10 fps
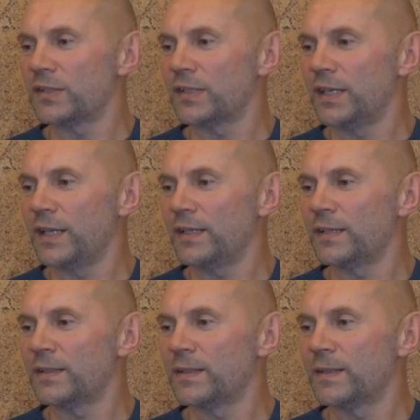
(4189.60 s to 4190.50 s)
That is
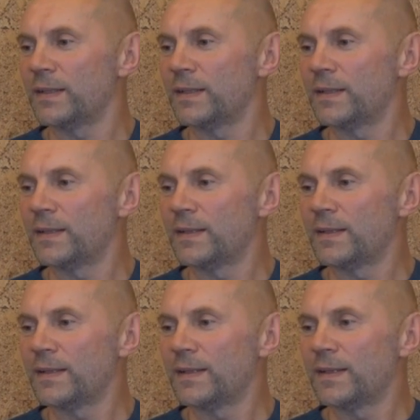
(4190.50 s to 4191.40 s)
the charm of this
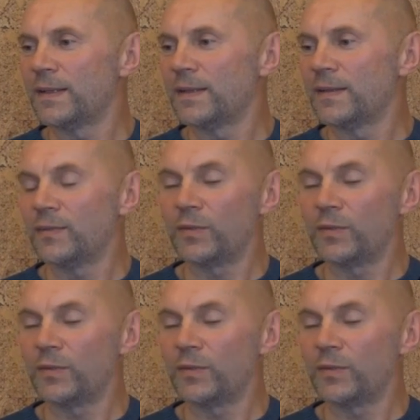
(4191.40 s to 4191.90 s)
practice.